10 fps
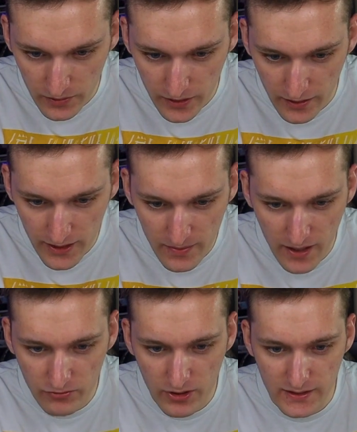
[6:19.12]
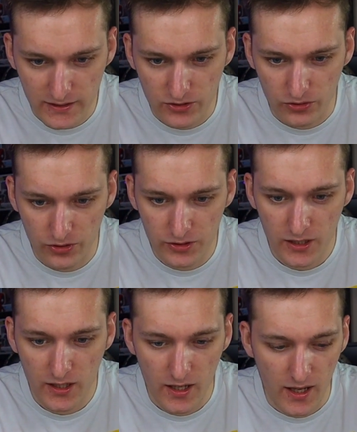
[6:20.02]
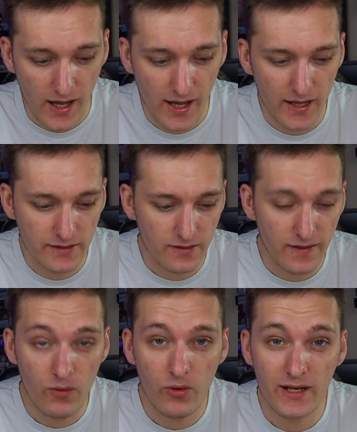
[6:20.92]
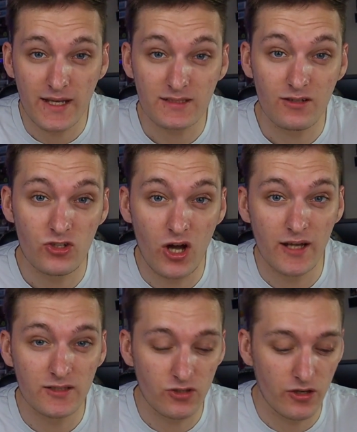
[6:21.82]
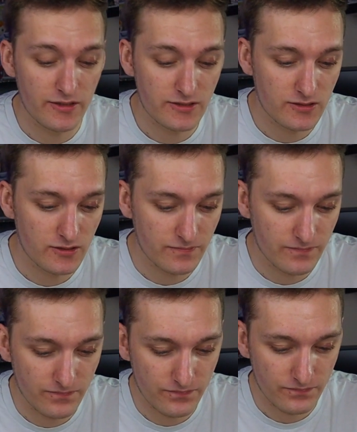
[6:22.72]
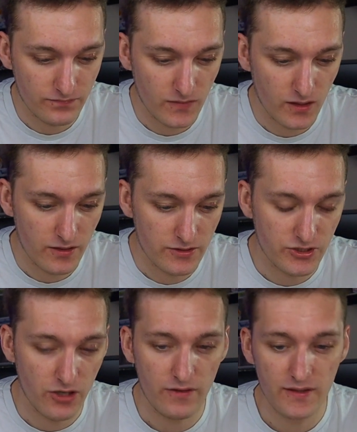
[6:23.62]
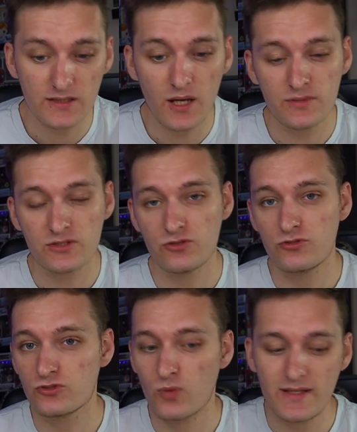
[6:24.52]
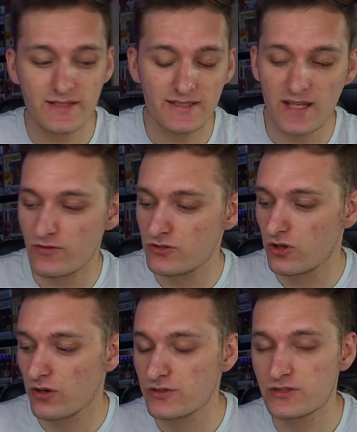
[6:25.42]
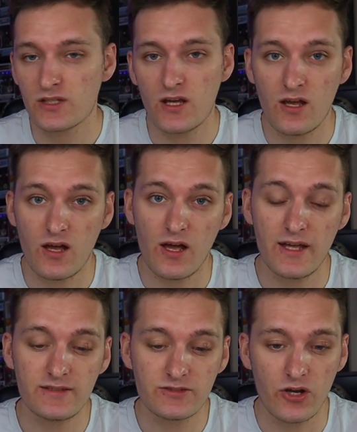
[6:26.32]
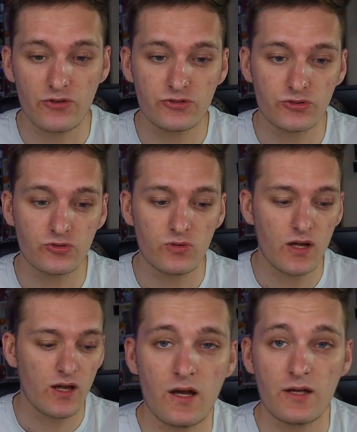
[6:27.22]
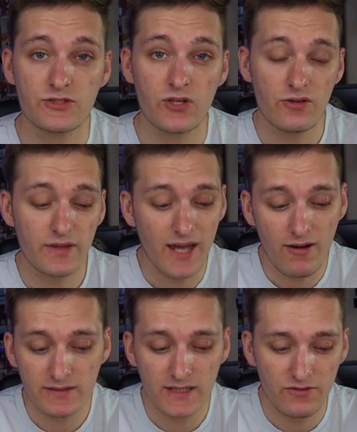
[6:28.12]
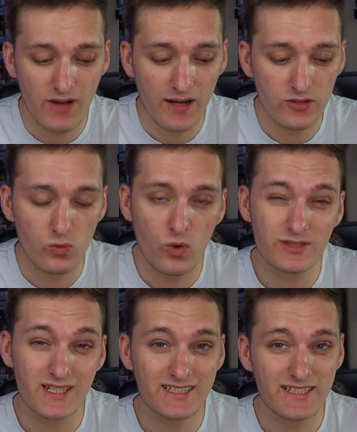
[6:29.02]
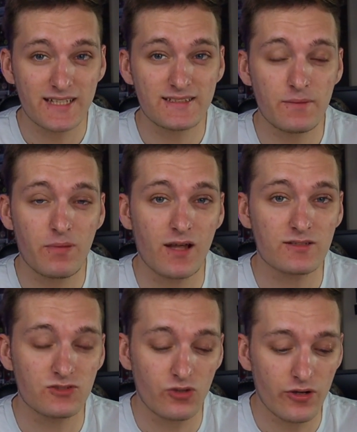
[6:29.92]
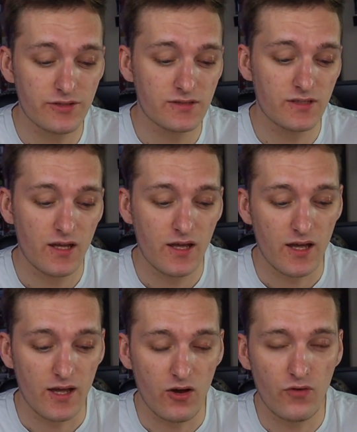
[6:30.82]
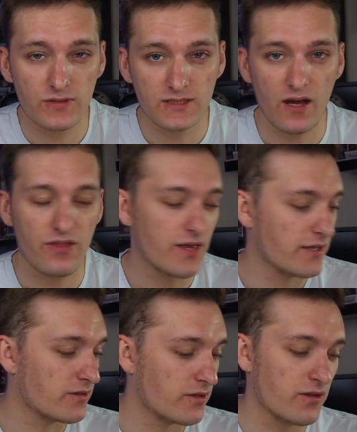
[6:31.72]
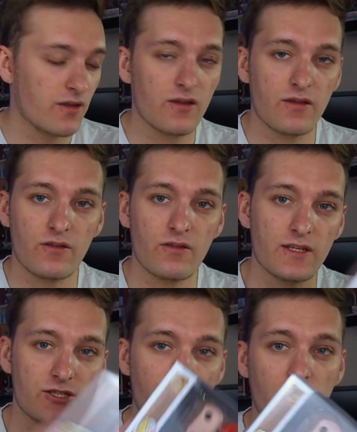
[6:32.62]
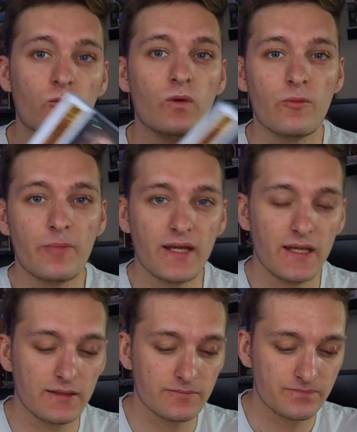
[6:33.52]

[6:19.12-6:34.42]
we go, He-Man Raising Sword, and that one is $9. So this comes to $27 in total. So the guaranteed value was $60+. Obviously, I think that this Chunk will be